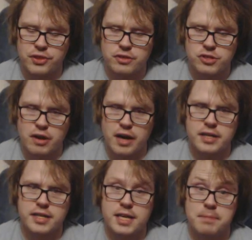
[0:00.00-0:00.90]
trying
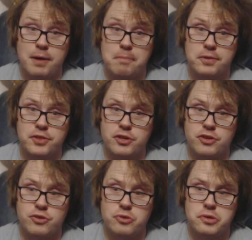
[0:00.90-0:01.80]
to keep up with the
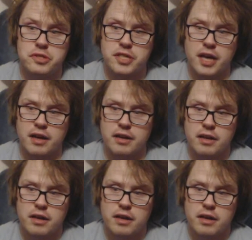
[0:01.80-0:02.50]
news and